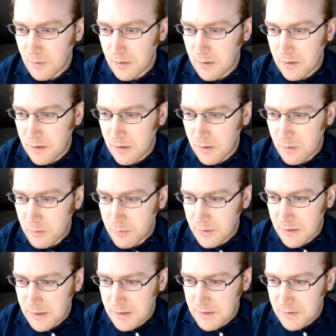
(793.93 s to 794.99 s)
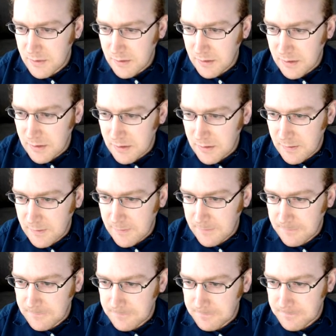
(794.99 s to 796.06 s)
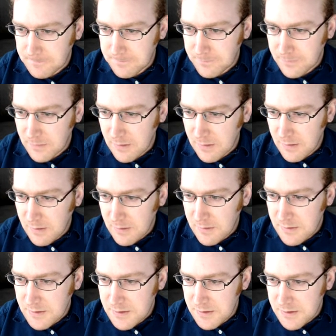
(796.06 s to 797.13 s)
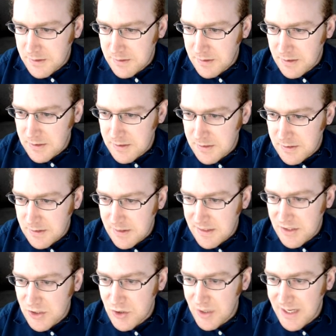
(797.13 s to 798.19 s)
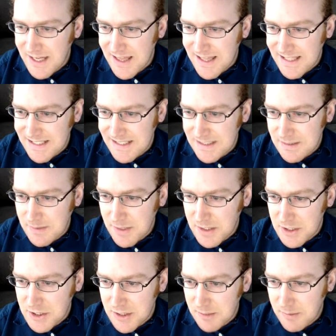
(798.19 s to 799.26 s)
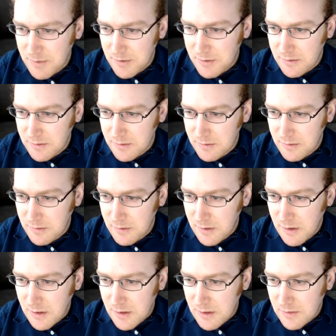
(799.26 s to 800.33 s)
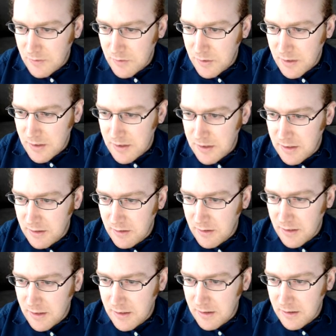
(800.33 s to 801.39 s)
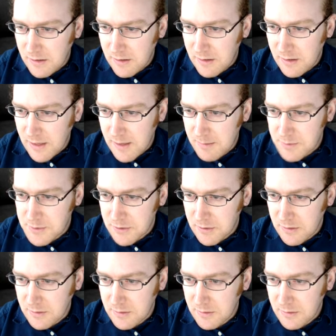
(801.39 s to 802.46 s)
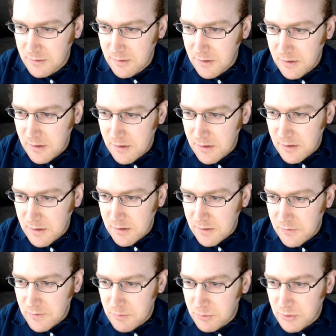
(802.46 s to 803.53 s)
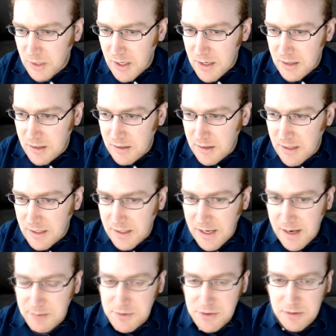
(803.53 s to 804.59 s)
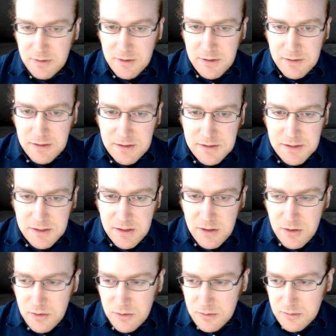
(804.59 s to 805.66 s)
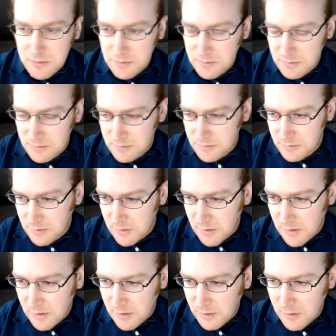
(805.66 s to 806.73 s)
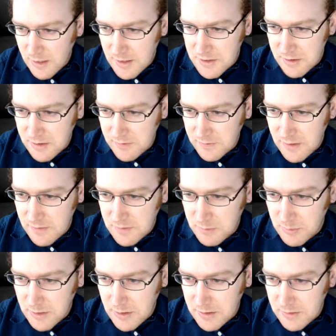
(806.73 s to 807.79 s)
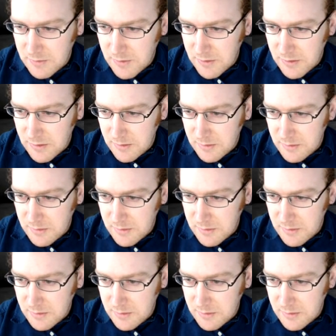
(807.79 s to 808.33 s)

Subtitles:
Nope, not doing that, huh? This just strengthens my shape, though. If you cut here, I capture. If you block, I capture, and then it's a ko. Or actually, I don't even have to block, do I?